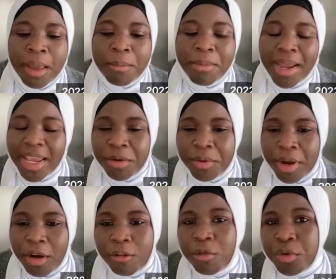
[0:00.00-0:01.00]
my area
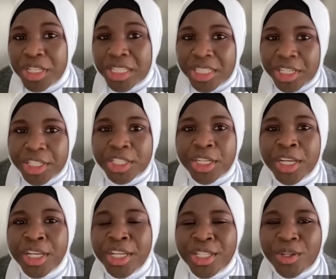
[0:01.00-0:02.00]
of research.
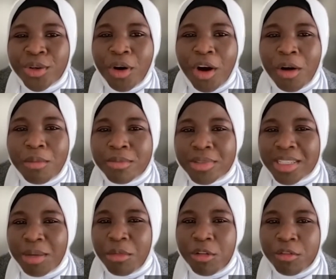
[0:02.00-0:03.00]
So
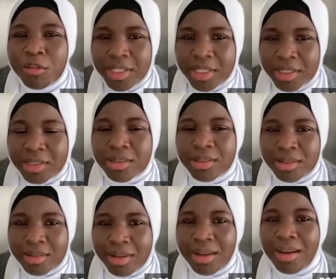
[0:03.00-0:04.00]
some of these
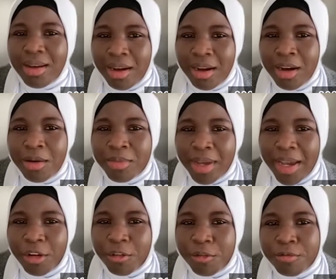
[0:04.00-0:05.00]
kind
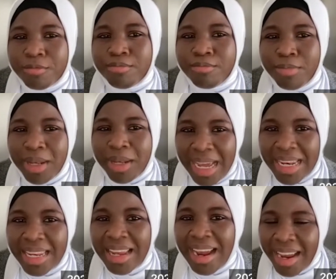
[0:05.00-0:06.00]
of
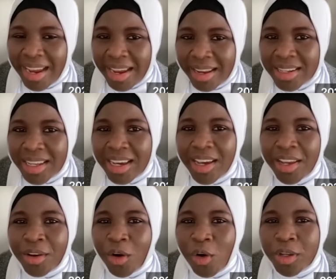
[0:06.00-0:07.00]
planning ahead
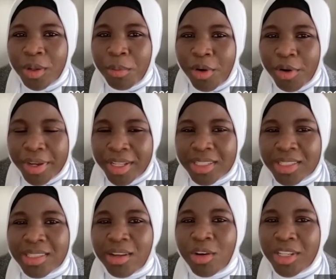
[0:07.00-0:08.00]
and all the points
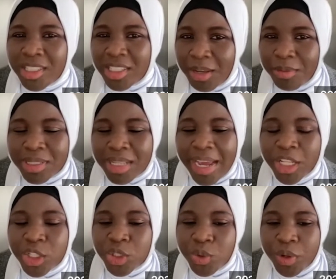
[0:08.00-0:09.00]
or the steps I
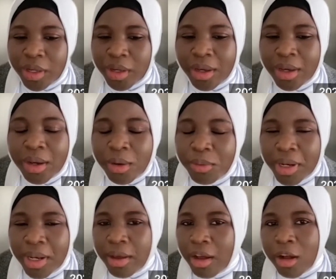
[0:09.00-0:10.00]
took really